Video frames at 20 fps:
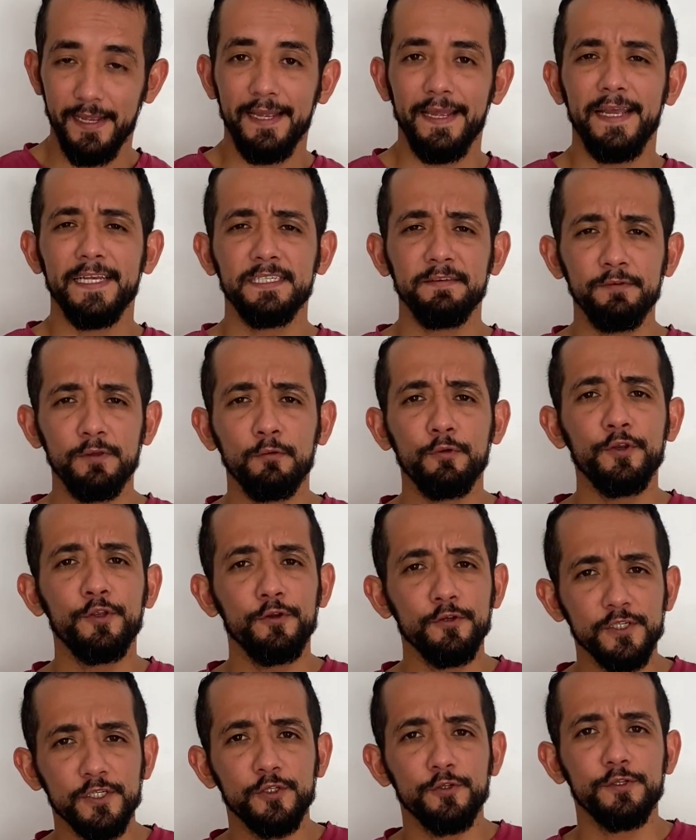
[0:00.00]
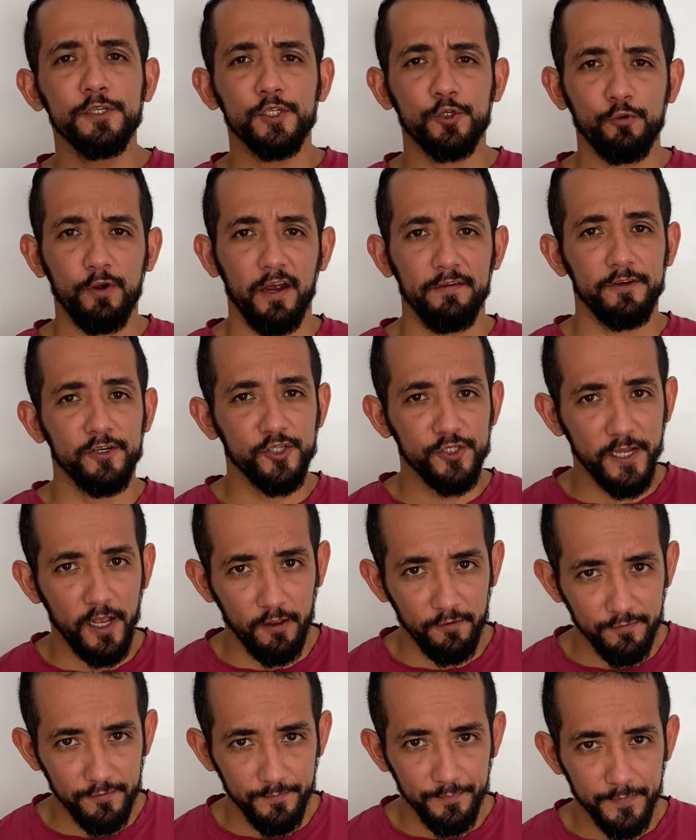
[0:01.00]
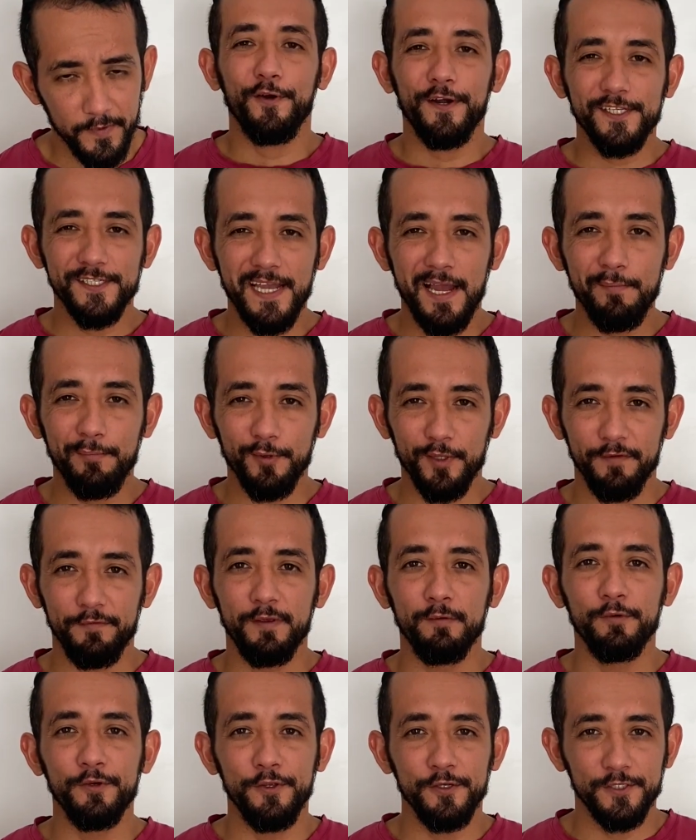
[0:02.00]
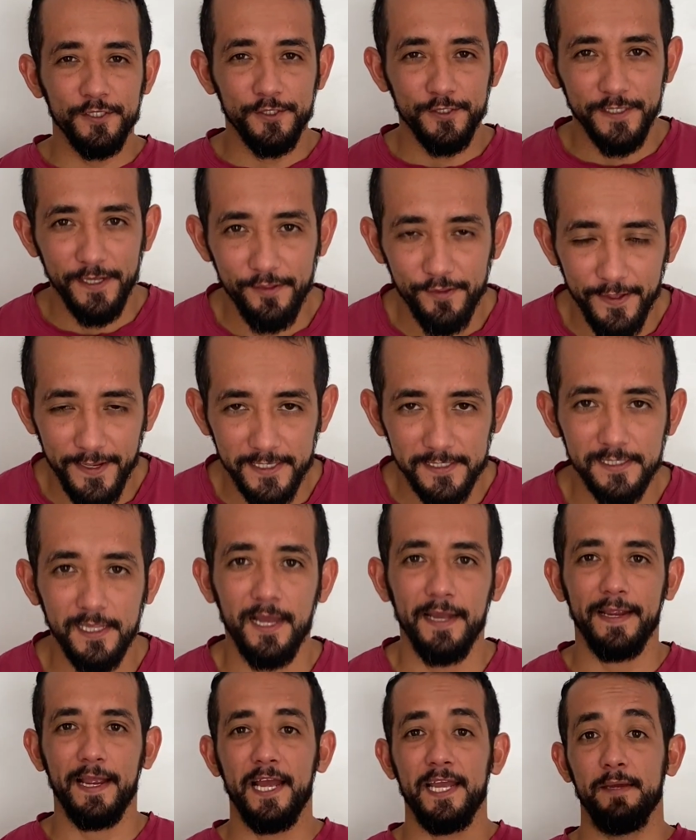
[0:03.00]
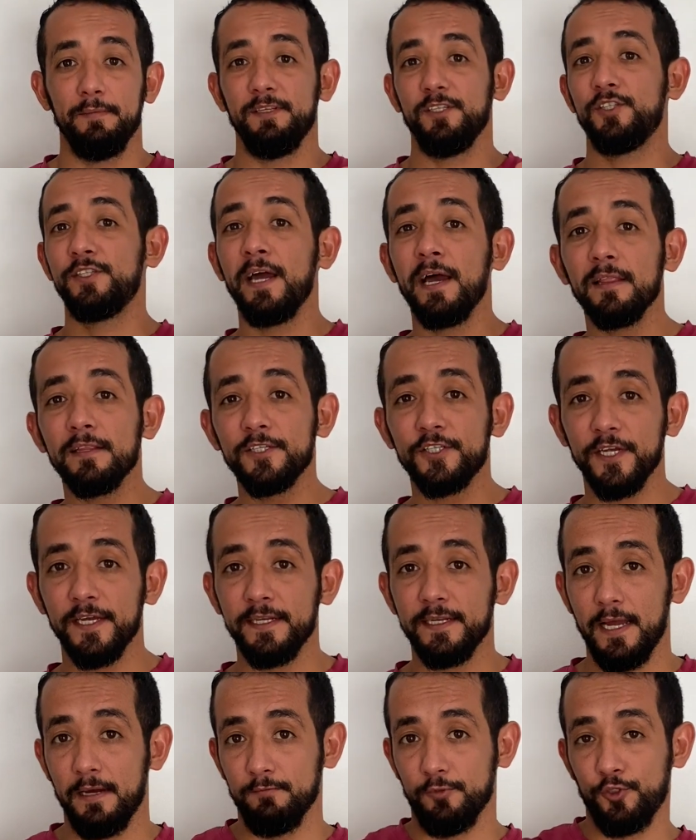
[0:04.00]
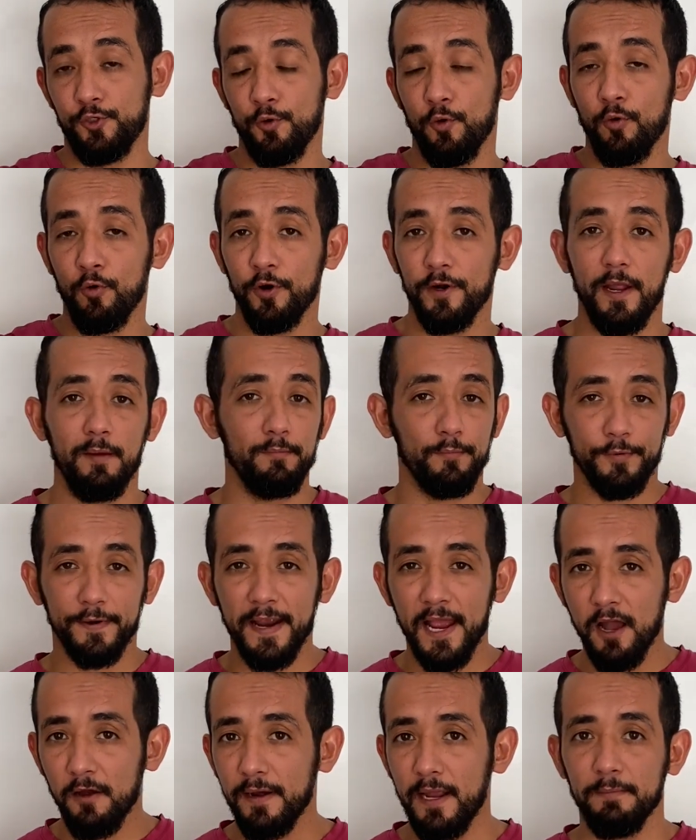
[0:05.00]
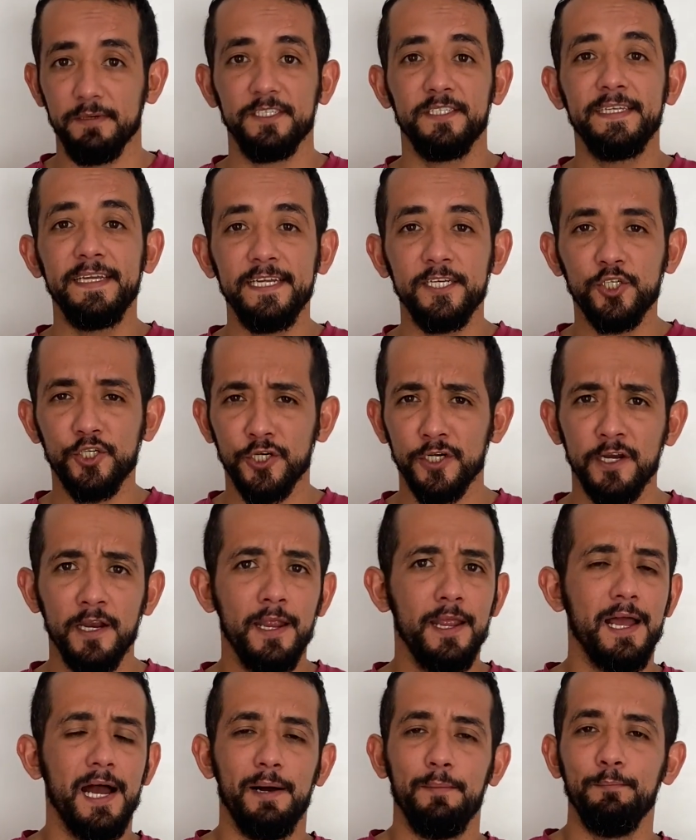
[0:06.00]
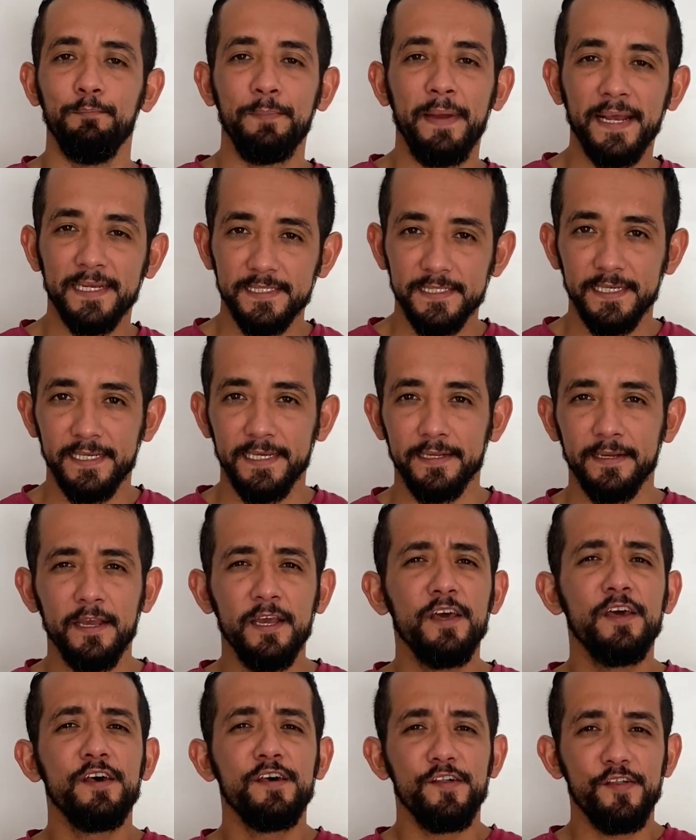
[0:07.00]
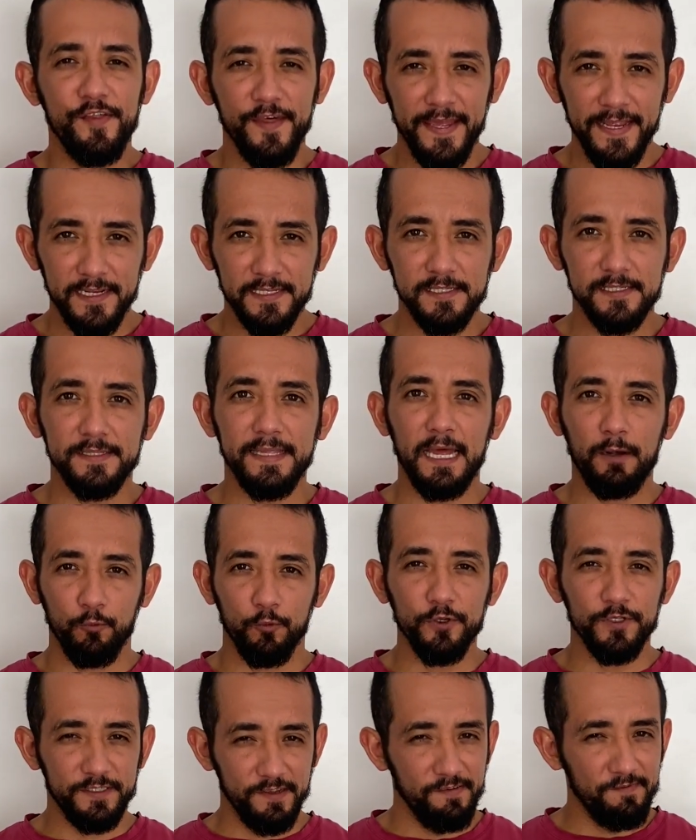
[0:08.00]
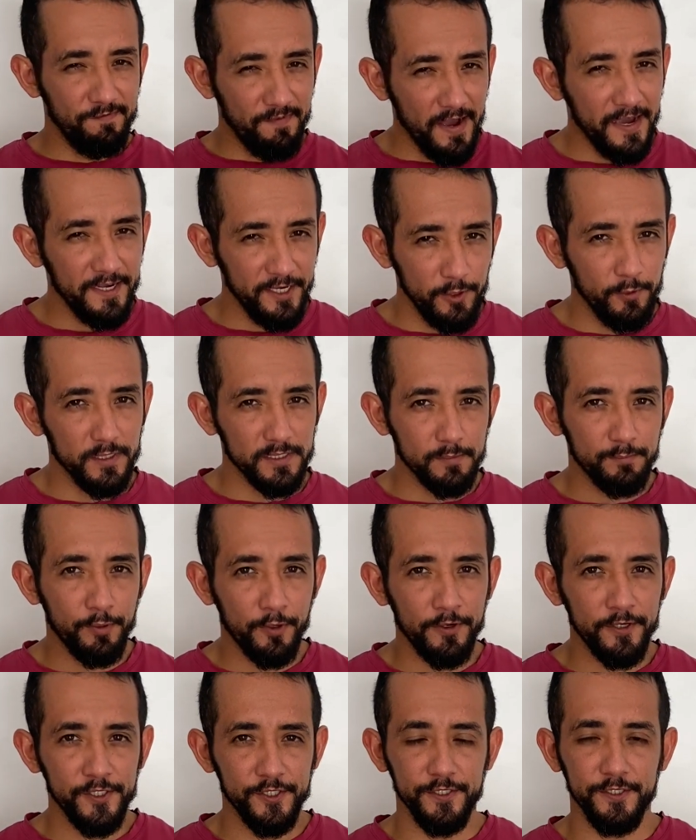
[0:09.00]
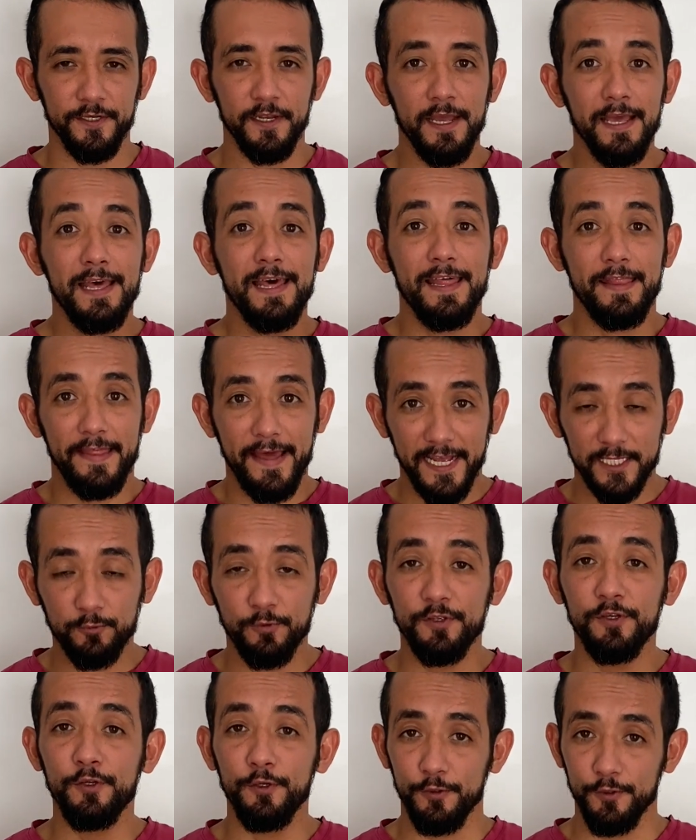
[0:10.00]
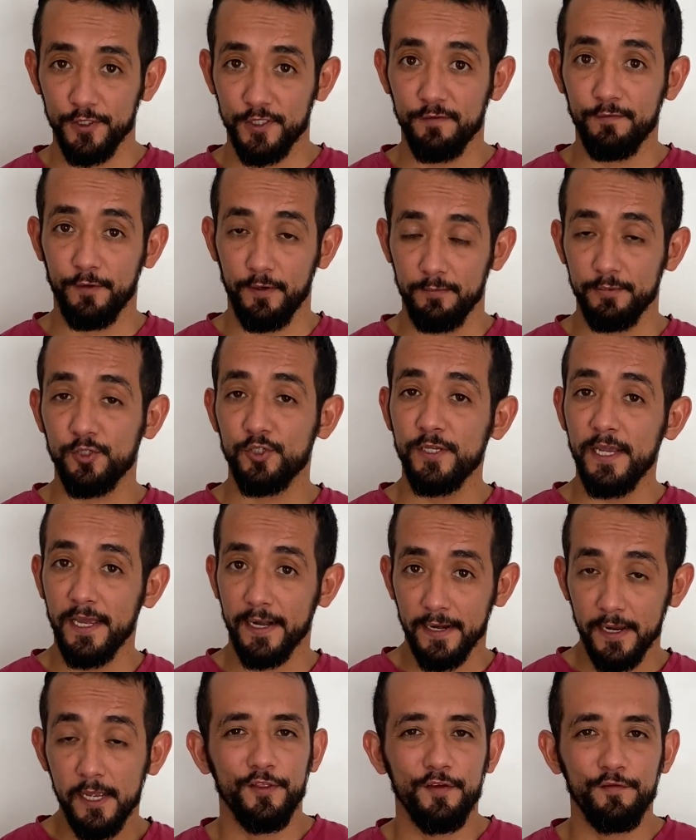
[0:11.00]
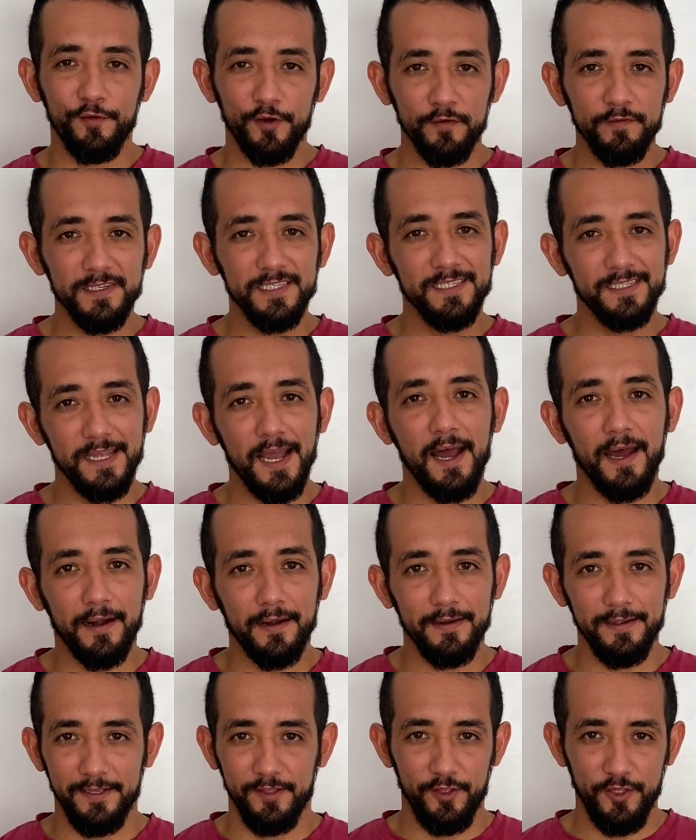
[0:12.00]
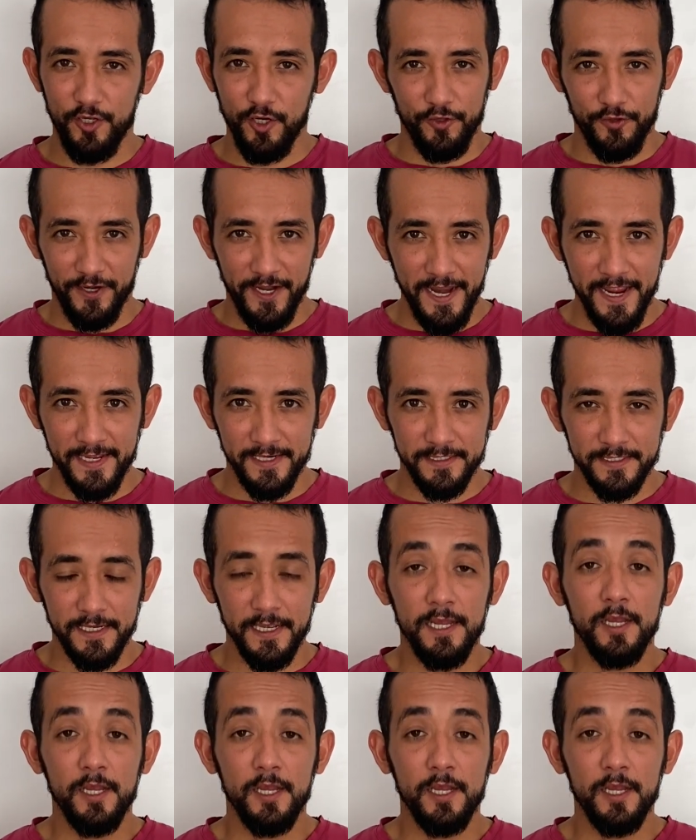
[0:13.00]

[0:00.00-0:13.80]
is if you would use it to describe yourself. For example, if you would use it to say things like, I am intelligent, I'm short, I'm brown, I'm a teacher, I'm Mexican, things that would define you as a person, that's when you use the verb ser. The verb estar, in the other hand,